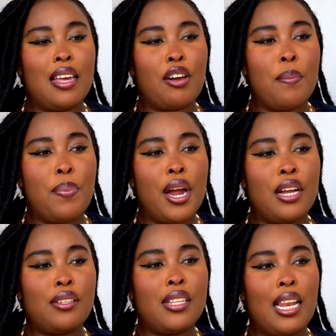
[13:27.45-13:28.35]

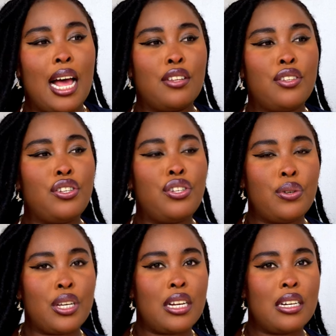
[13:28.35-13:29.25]
compared to the last
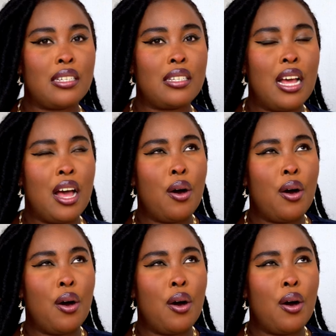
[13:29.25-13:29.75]
2 years,